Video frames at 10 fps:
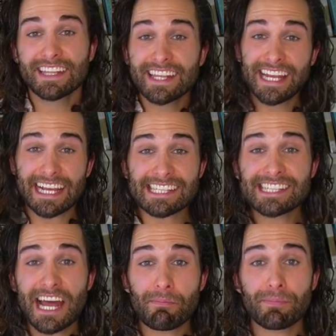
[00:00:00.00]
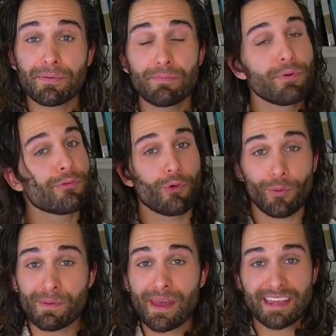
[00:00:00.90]
The next step before
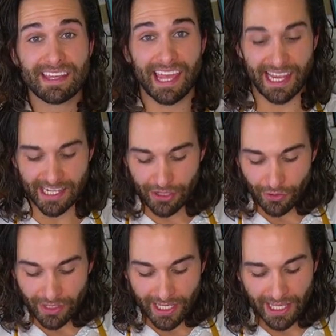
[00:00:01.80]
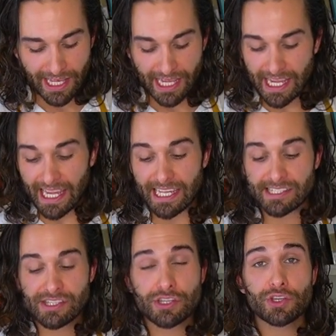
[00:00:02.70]
we make the candy coating
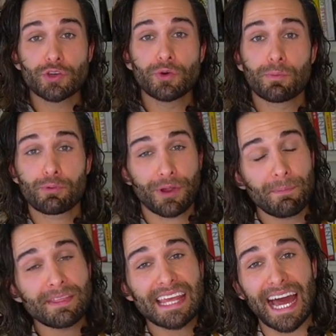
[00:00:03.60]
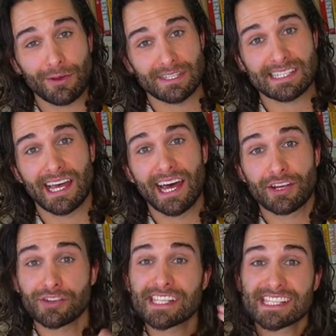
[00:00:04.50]
is to prep the
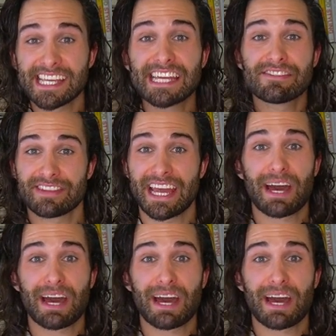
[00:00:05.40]
outside or the skin of the